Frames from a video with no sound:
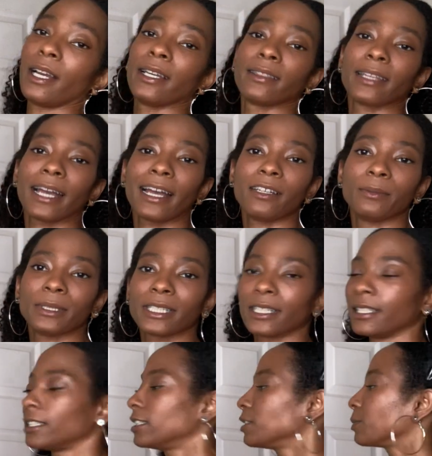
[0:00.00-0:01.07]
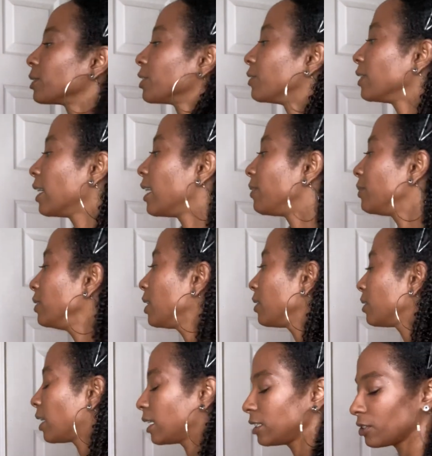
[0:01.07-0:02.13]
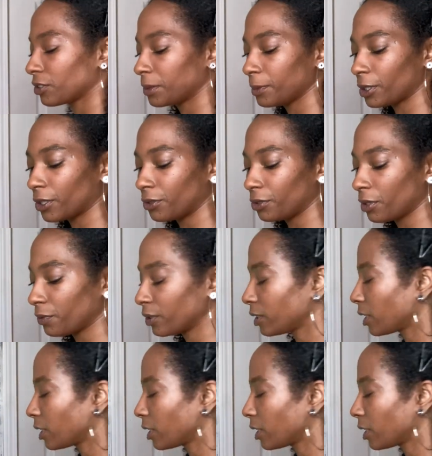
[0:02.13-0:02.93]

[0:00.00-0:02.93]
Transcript: like that, because we're going to have another ice cream cone over